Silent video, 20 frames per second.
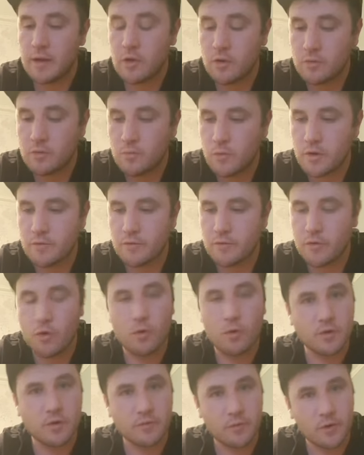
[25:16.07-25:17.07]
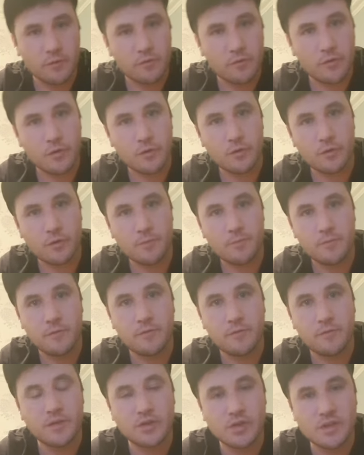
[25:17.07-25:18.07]
one of the hold of one of the
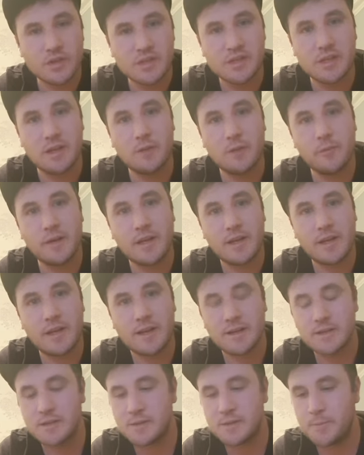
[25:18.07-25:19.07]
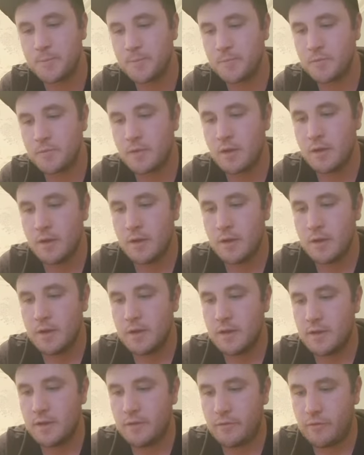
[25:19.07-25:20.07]
Vision Stillomaniacs.
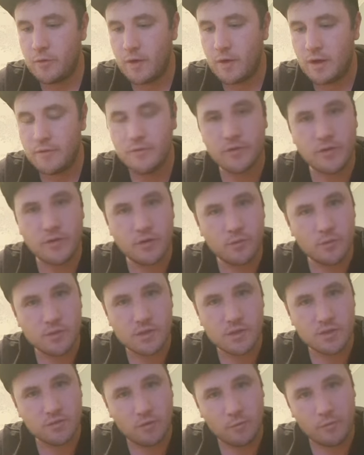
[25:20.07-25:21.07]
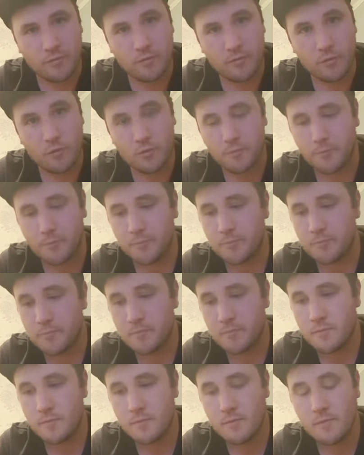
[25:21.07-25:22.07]
If you haven't used this rod before,
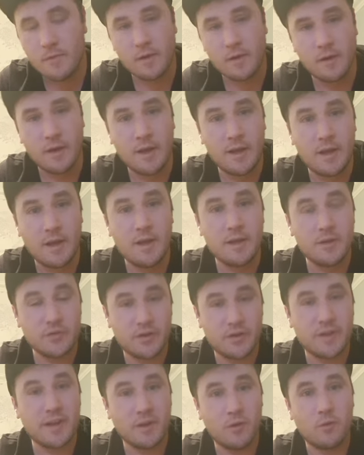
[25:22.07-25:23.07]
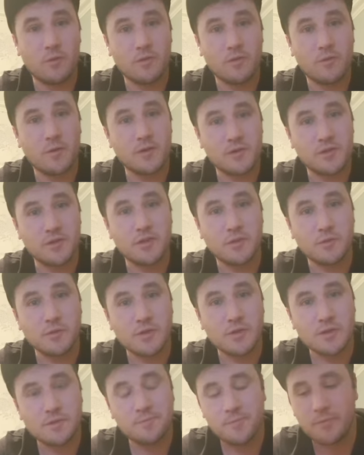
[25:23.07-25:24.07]
try and get hold of one to
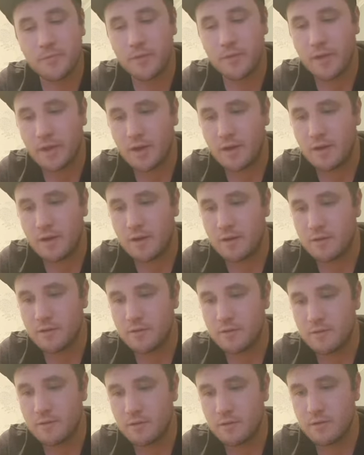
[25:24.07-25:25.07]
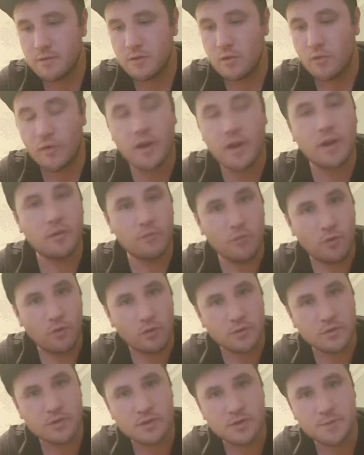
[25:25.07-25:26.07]
use. They are great
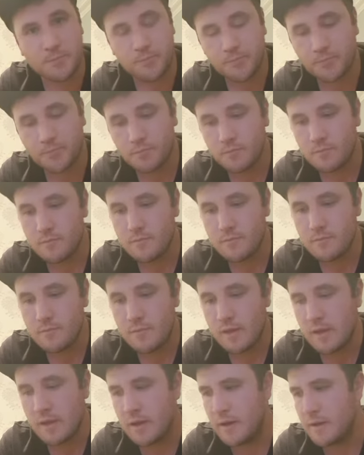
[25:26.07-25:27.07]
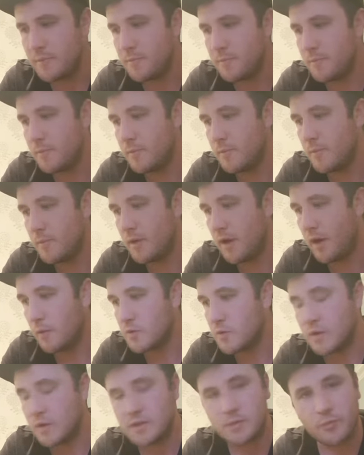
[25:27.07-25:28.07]
rods. I was
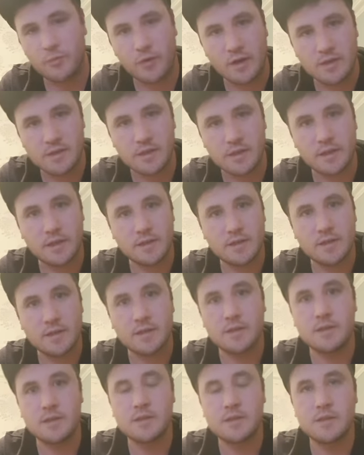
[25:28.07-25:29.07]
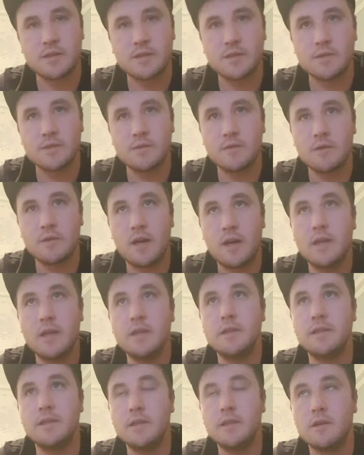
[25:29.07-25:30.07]
quite surprised that it's
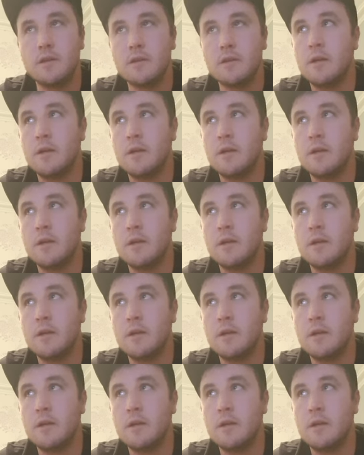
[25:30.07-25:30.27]
ideal.